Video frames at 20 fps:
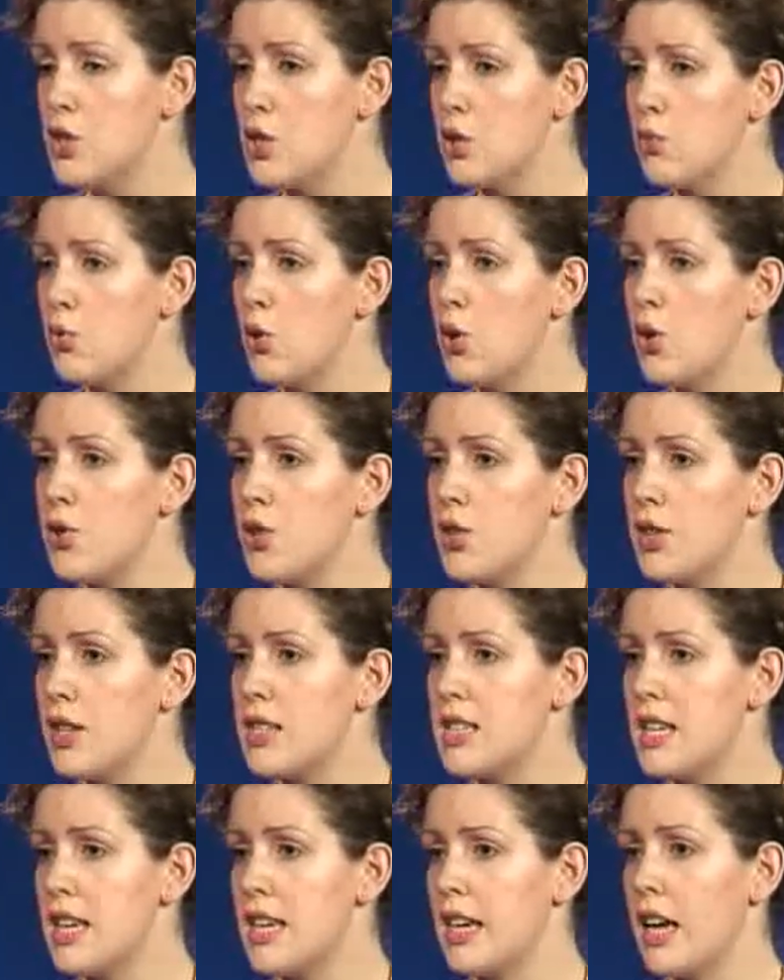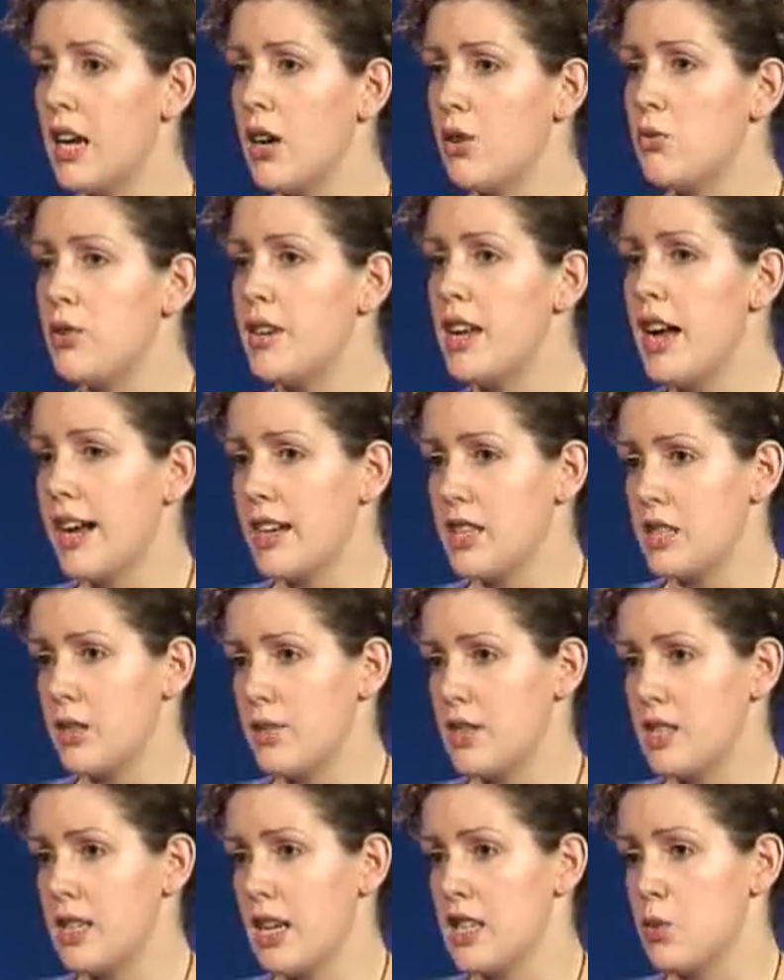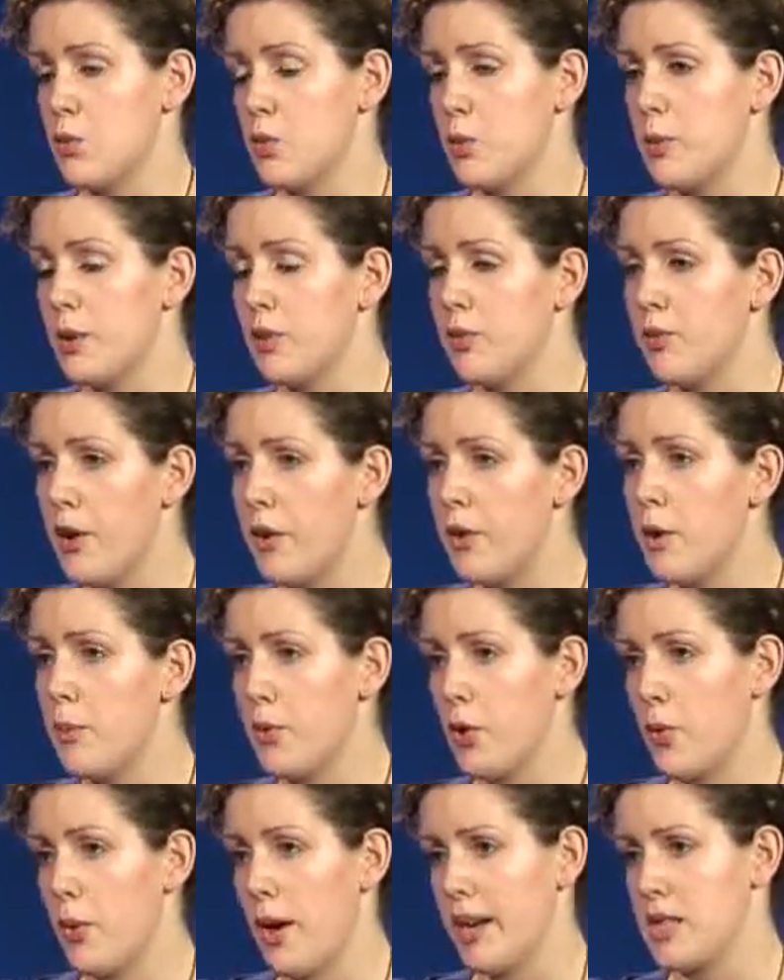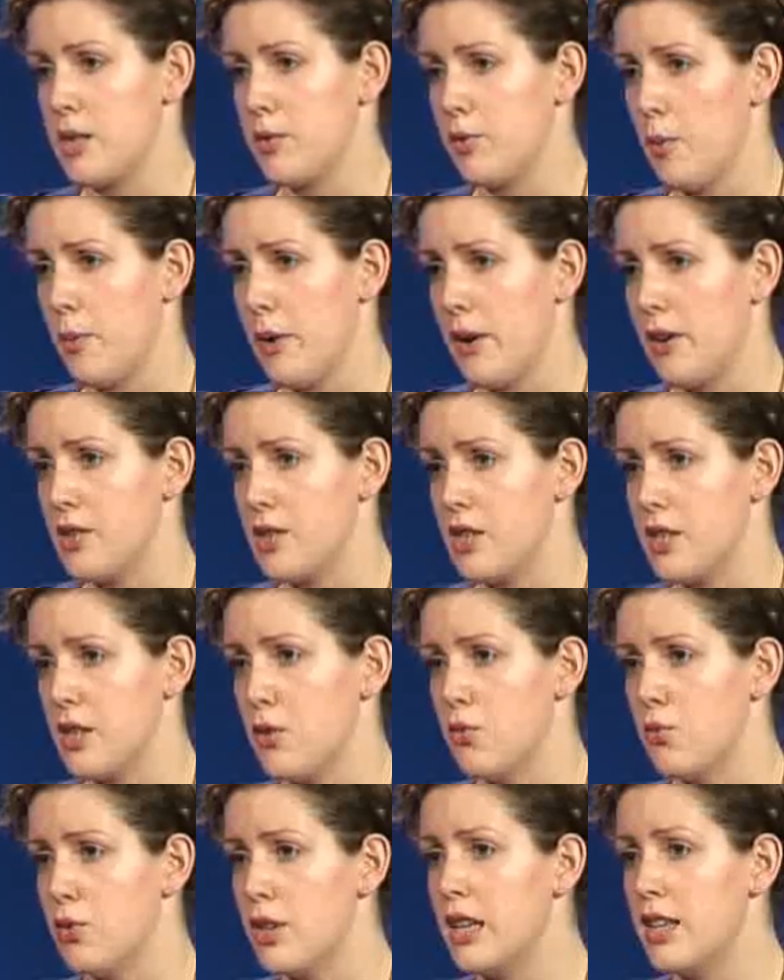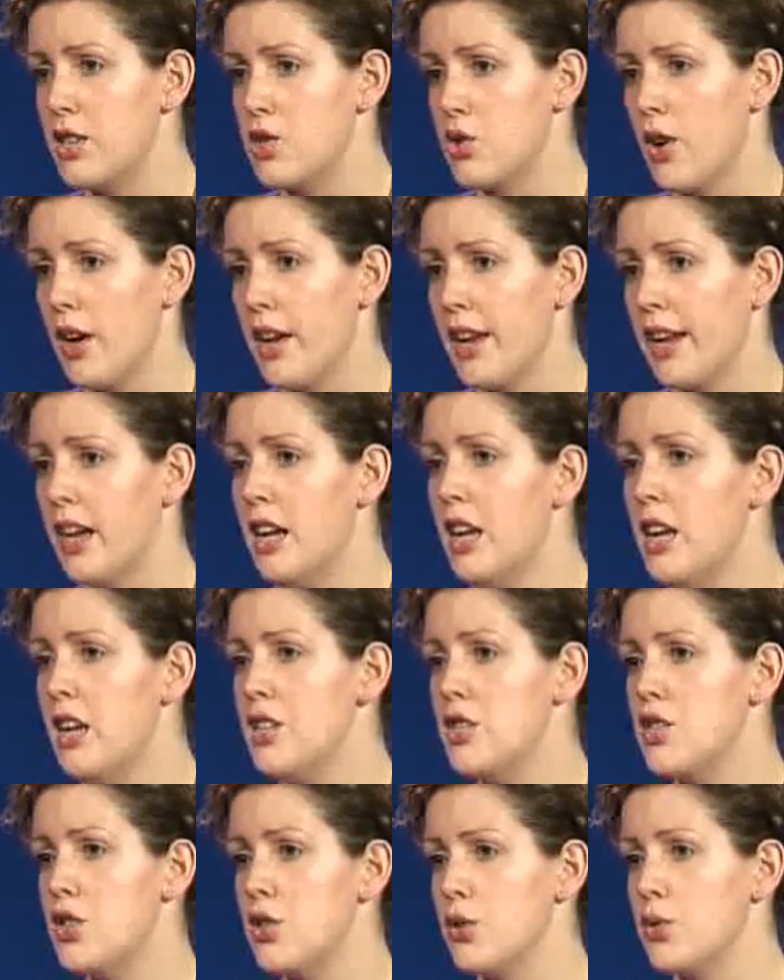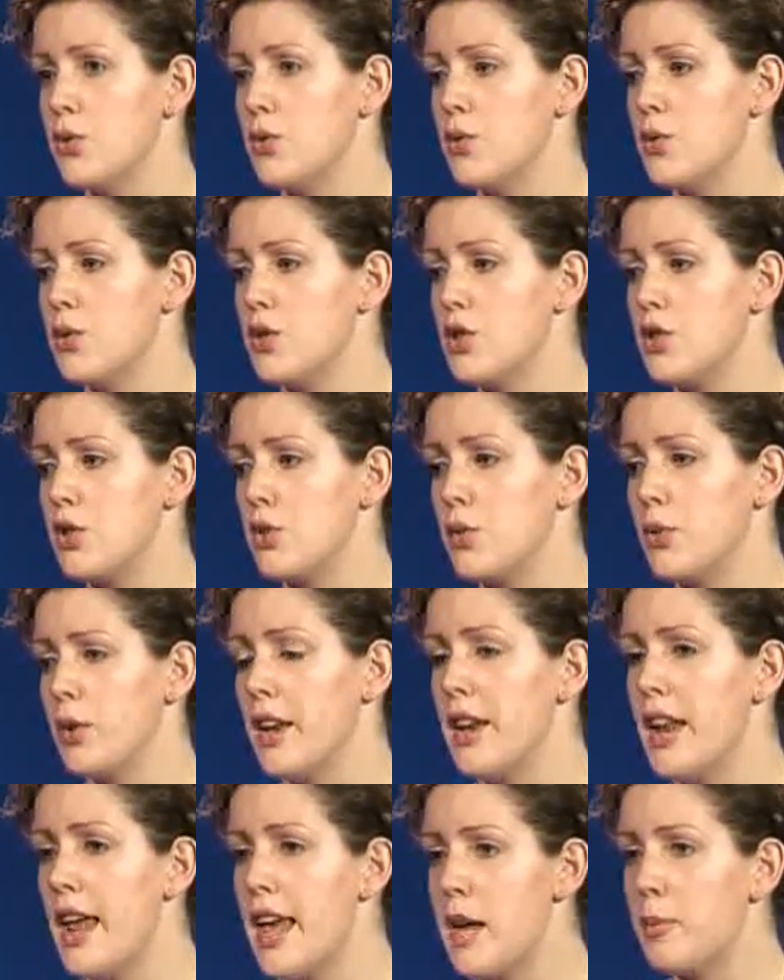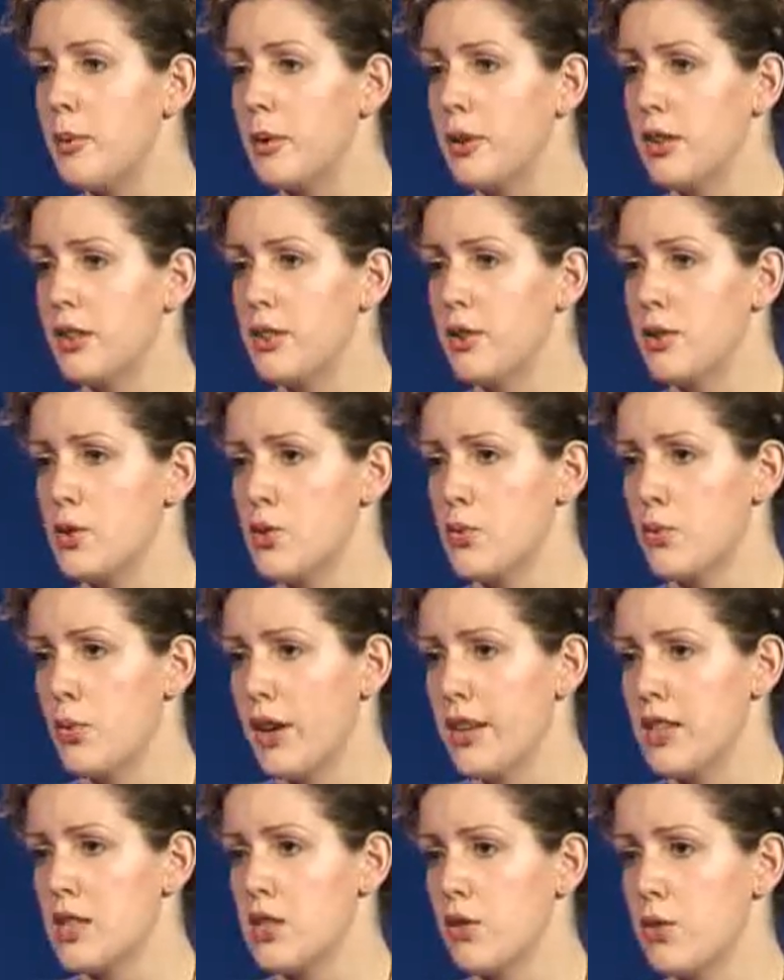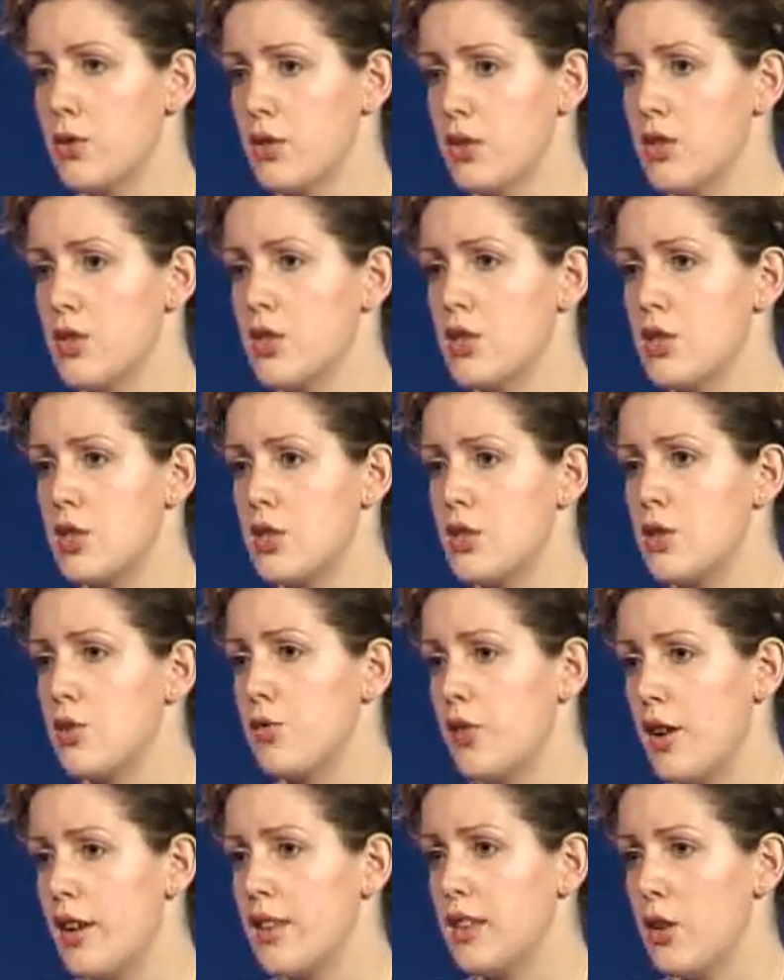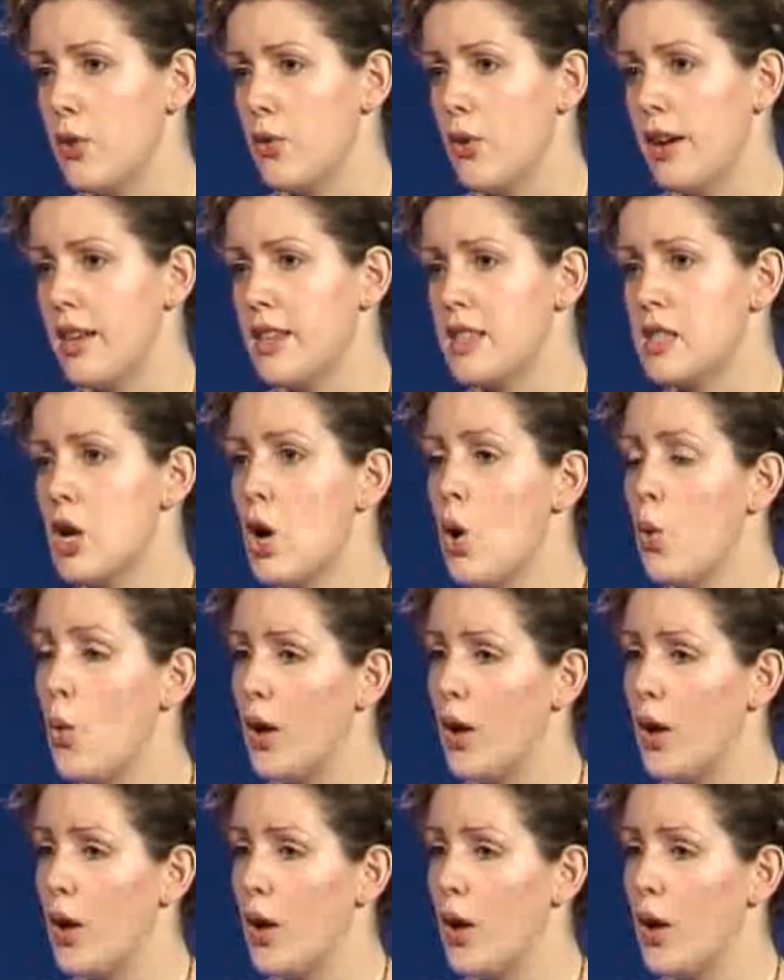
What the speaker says: So rather than taking a reactive stance, we're being very proactive about it and really trying to enable those rights holders to defend their rights,